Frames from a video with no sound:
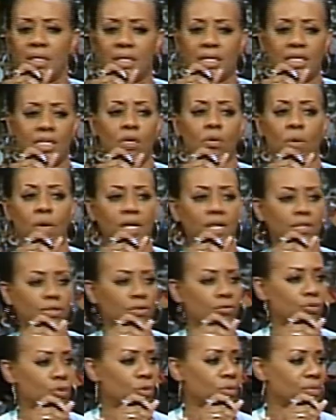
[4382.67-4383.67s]
Anyone in the
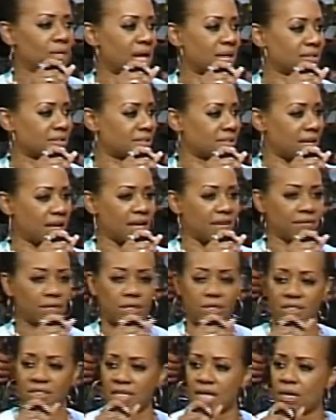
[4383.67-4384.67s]
room not saved, it
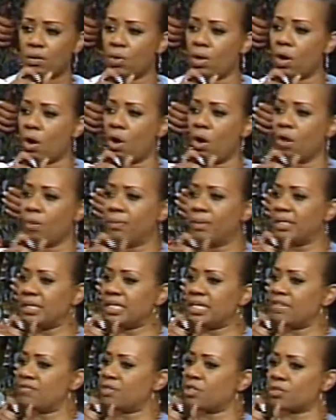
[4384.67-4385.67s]
looks like we're all
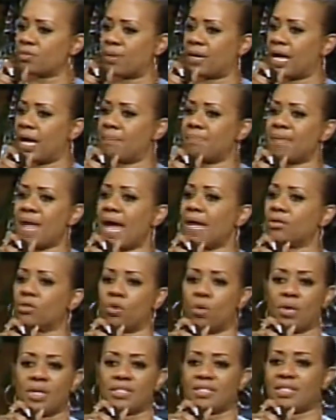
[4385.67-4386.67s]
believers, but I'm not
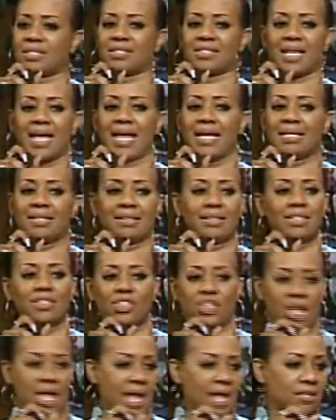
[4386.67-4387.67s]
going to take the
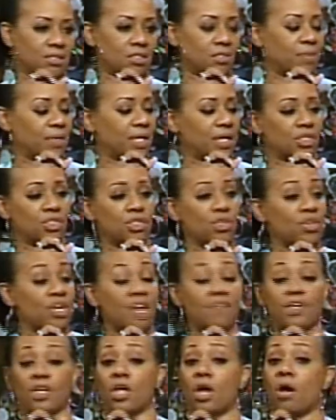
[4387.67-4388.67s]
chance because you
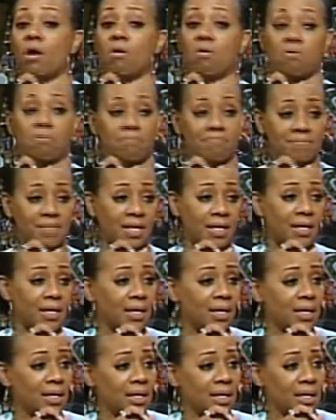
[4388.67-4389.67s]
never know.
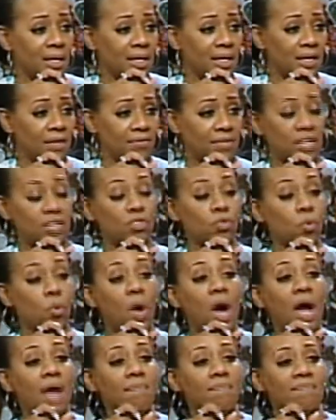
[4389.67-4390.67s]
If there's
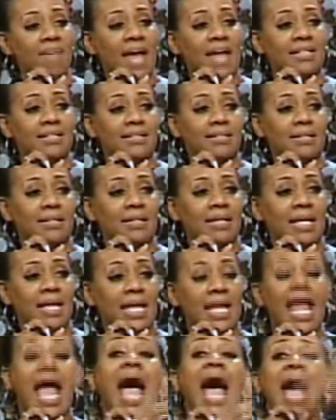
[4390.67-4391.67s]
one that
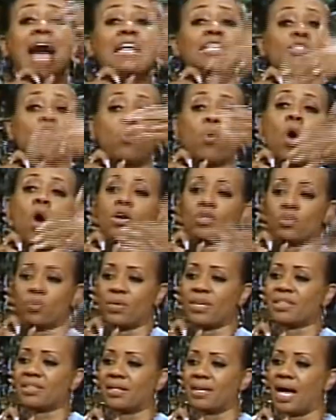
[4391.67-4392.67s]
has walked
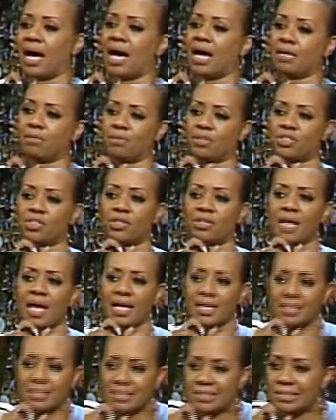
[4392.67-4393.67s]
with God, but you
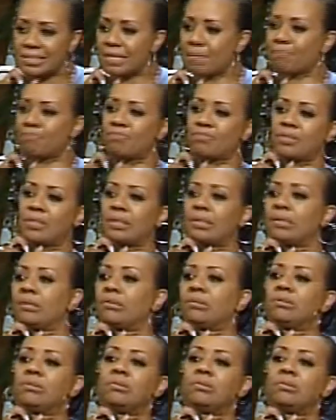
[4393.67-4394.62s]
kind of slipped a little,